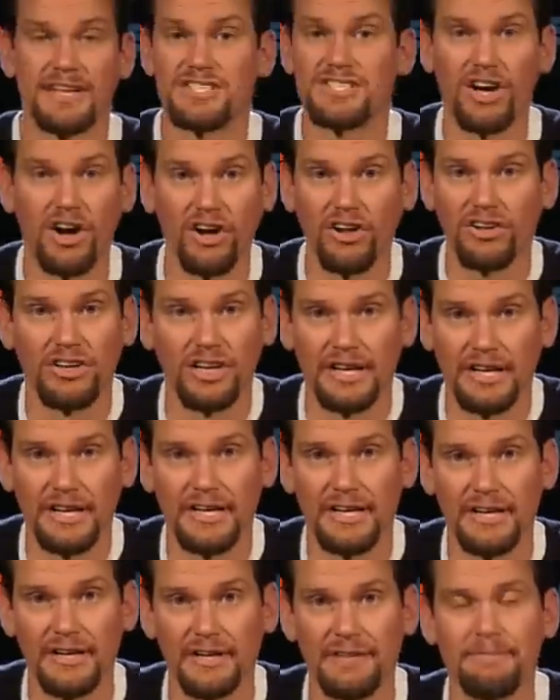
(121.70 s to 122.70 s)
That's all you
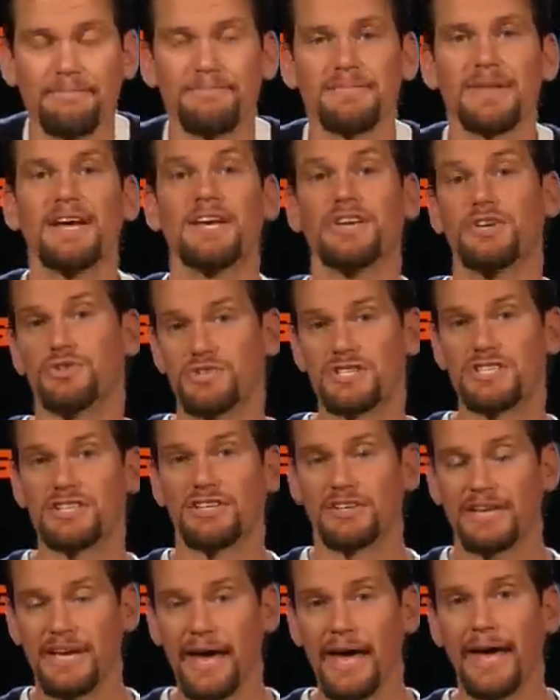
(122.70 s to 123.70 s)
need. You
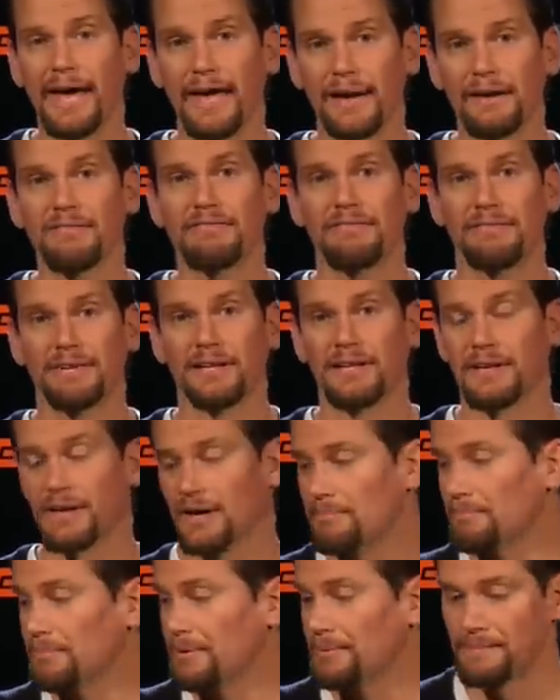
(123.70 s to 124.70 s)
still can fill it
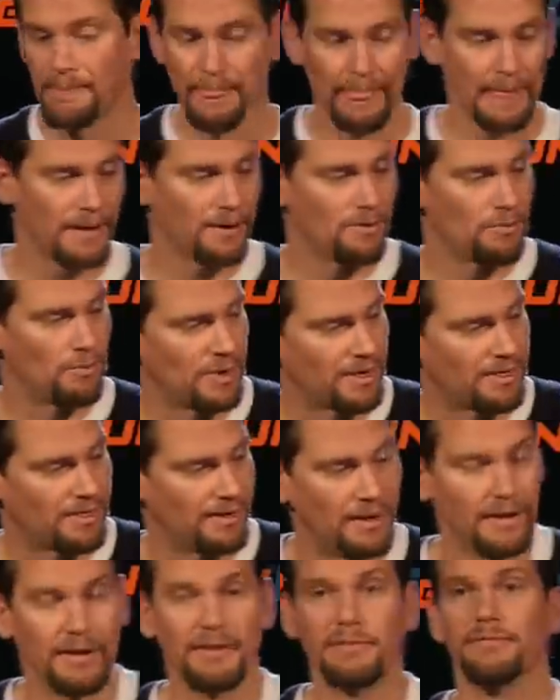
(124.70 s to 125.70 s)
up with
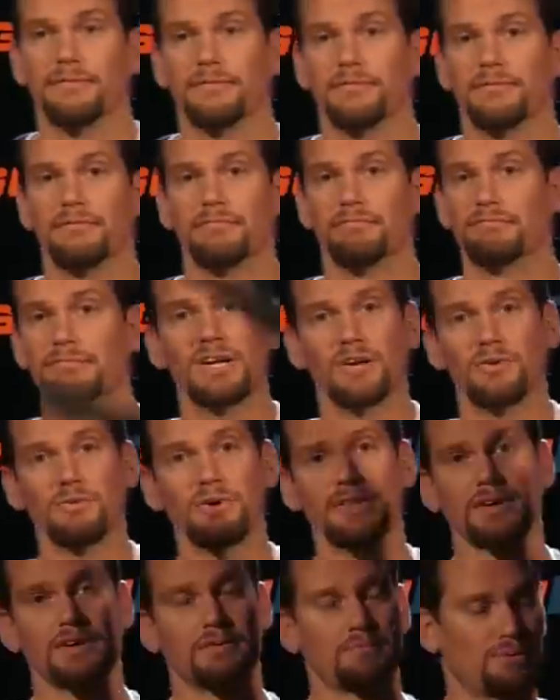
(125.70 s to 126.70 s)
a you know,
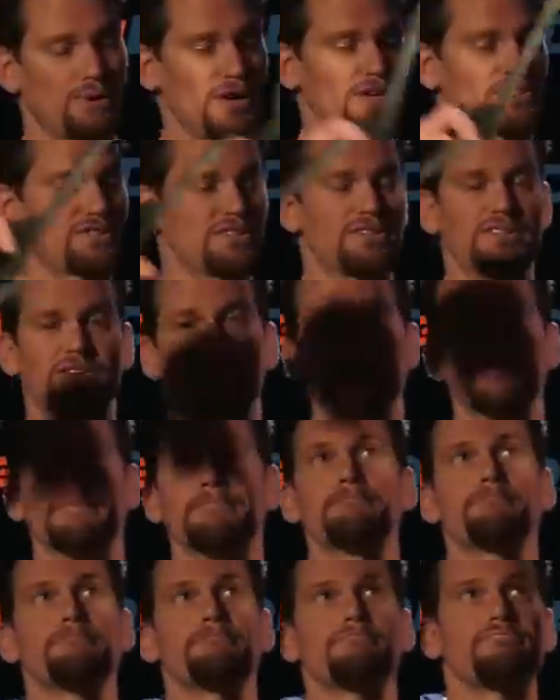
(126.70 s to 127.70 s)
with a compressor,
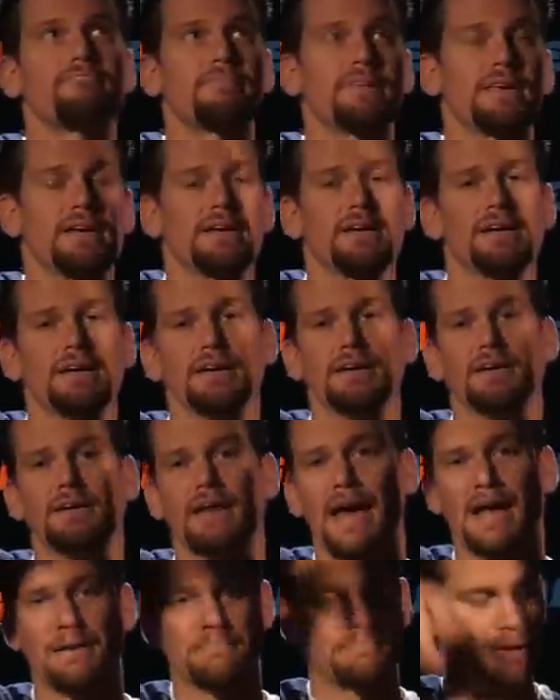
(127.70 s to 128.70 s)
a, a
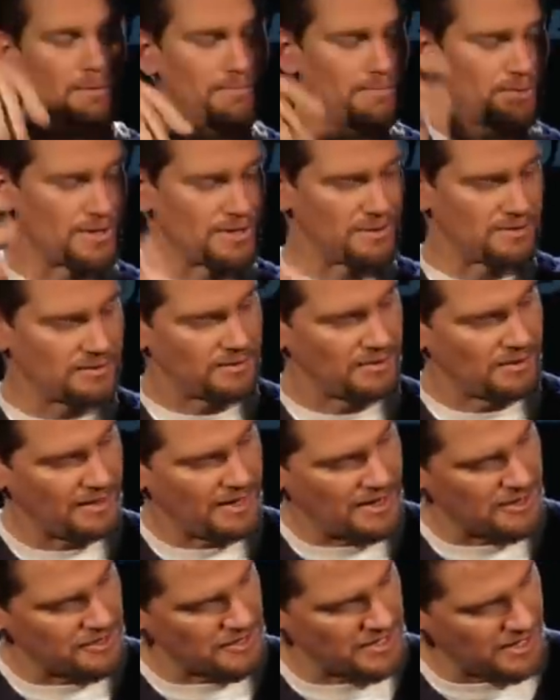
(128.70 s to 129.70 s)
hand pump, or a, an
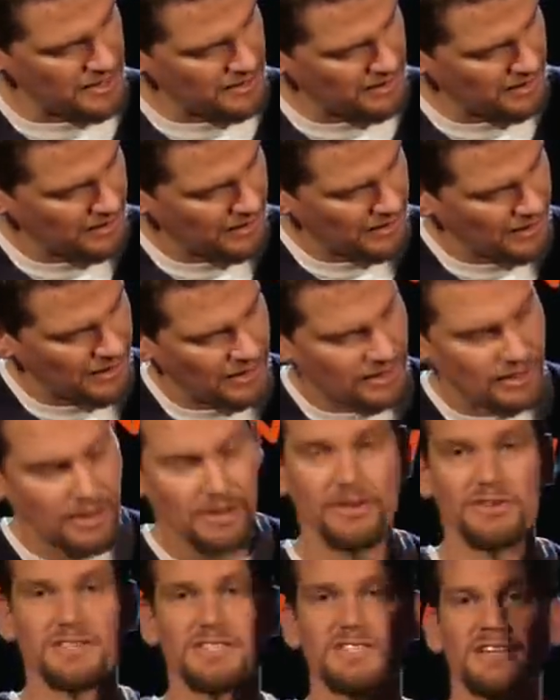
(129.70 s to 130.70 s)
air tank.
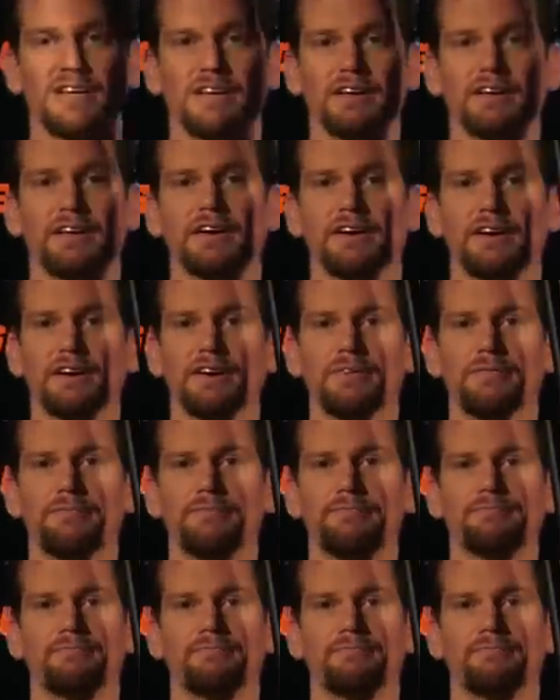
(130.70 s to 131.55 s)
You can see in here,